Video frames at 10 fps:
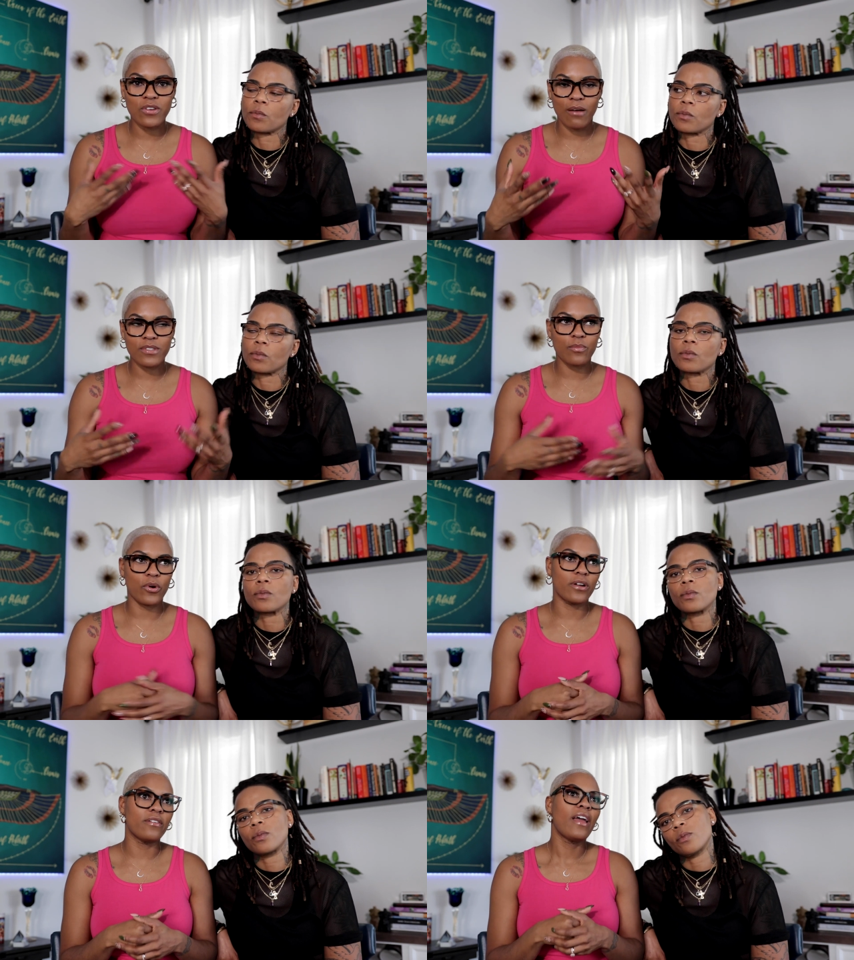Speaker 1: and I was
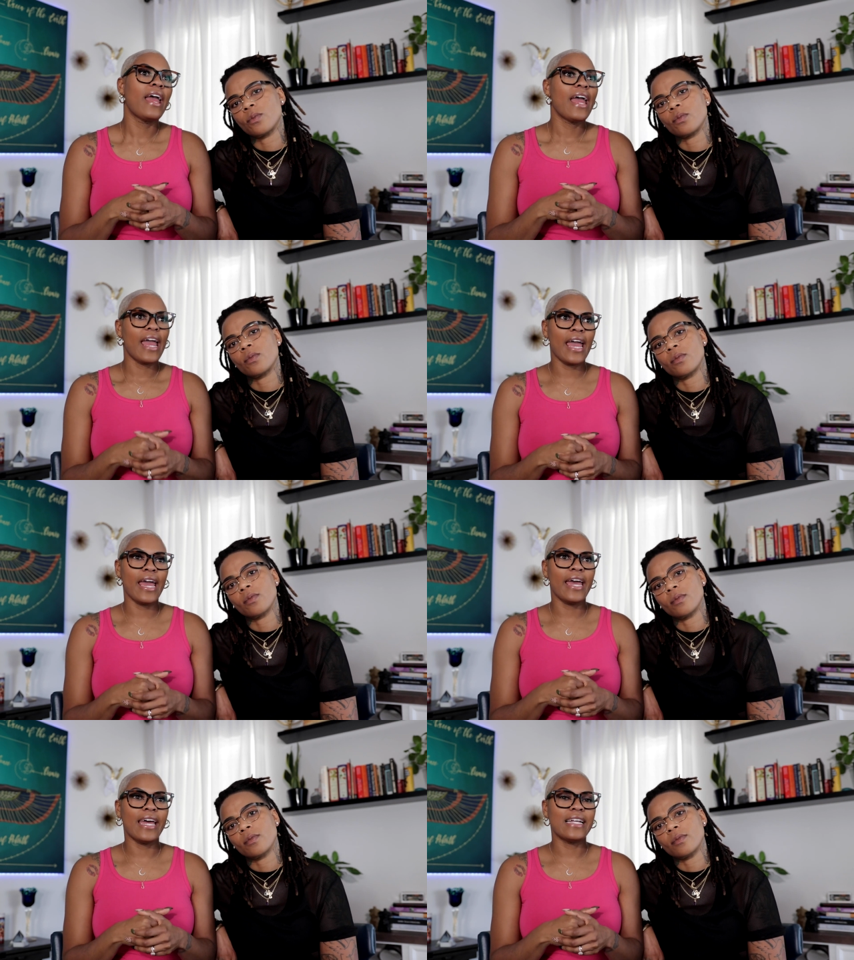supportive
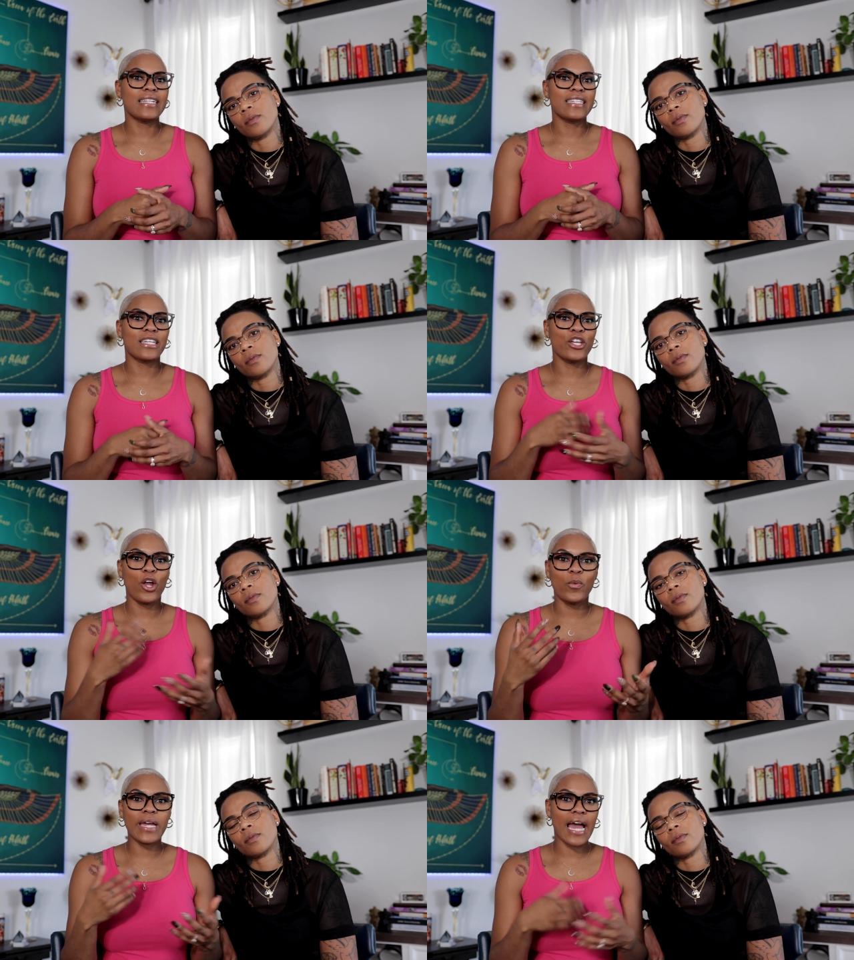and you
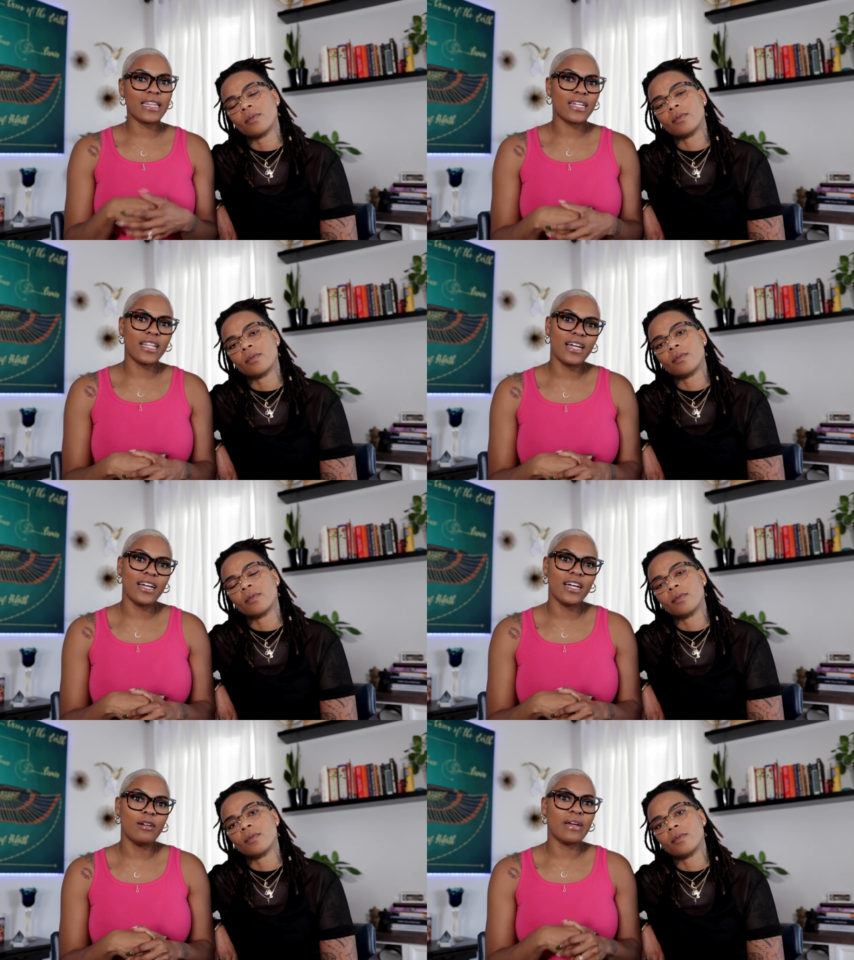know we at the
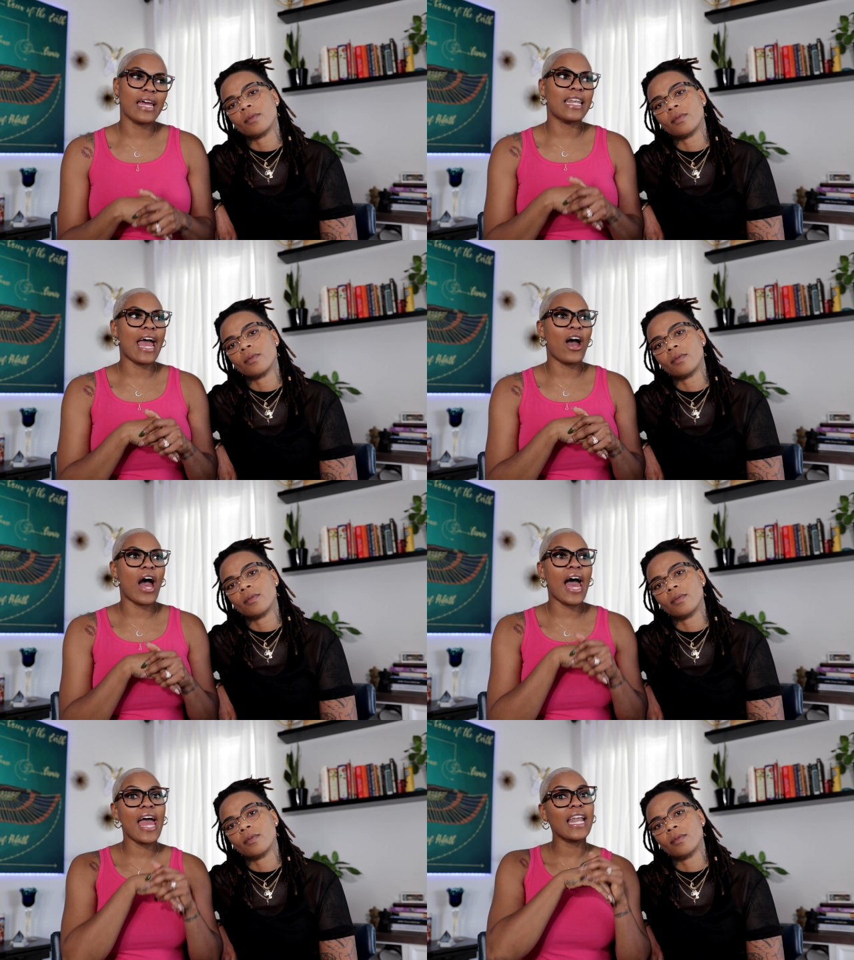club now
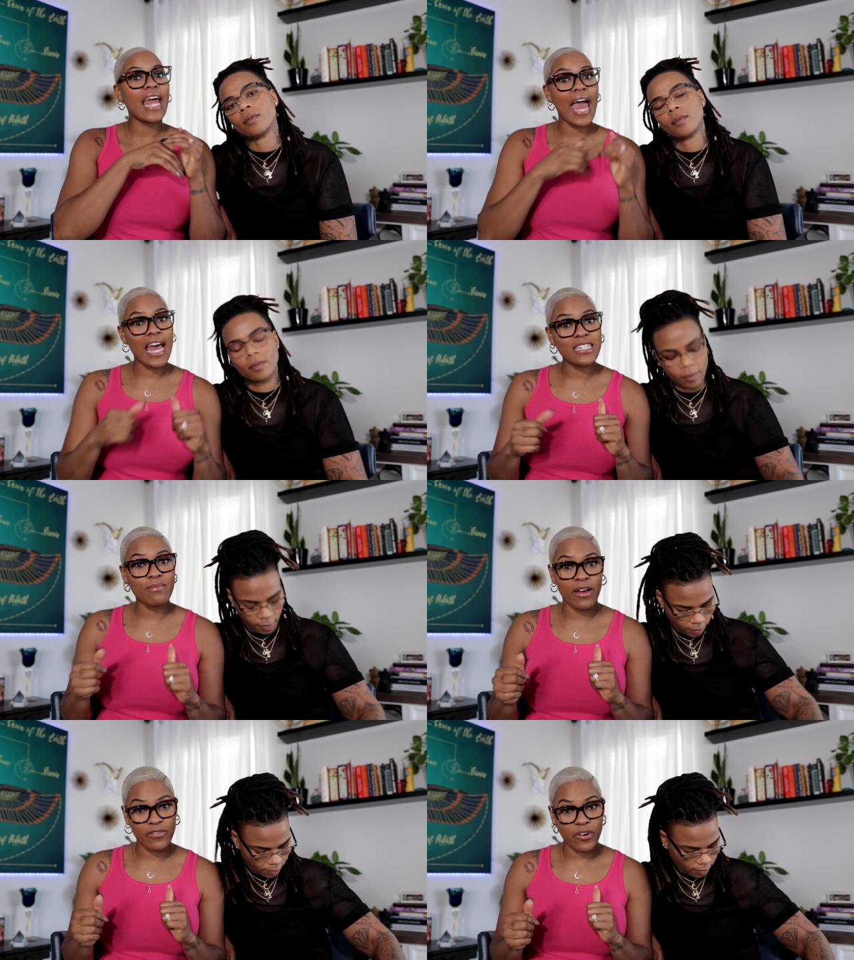i had
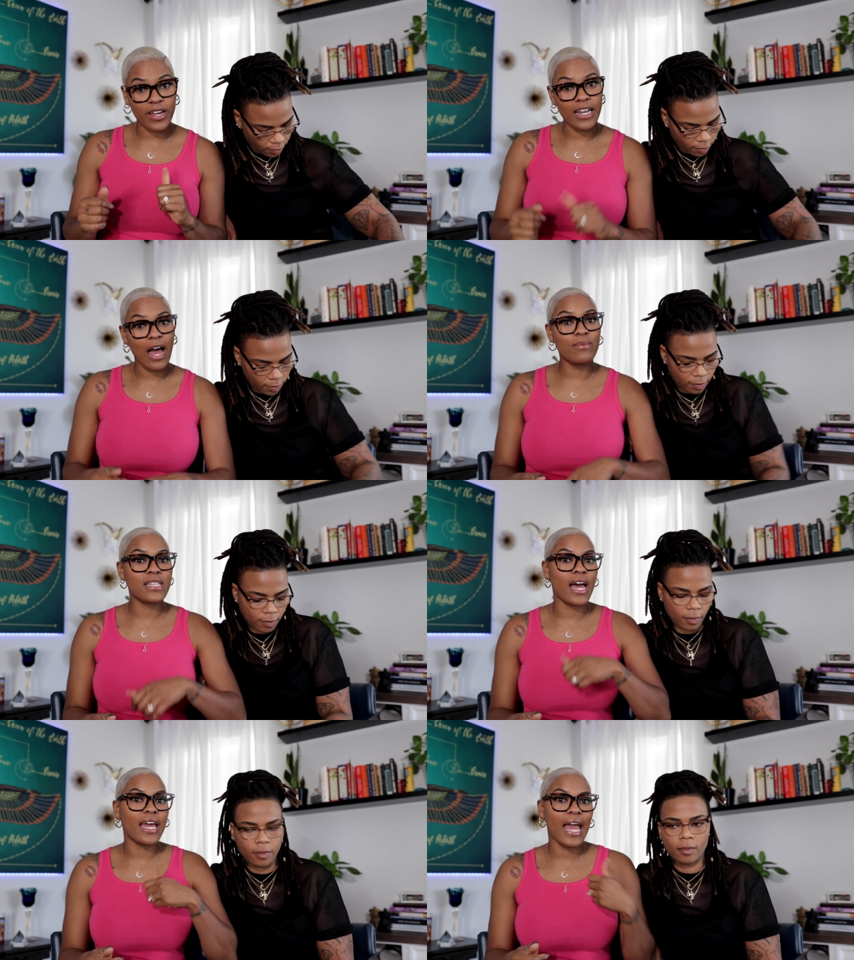asked my friend i was like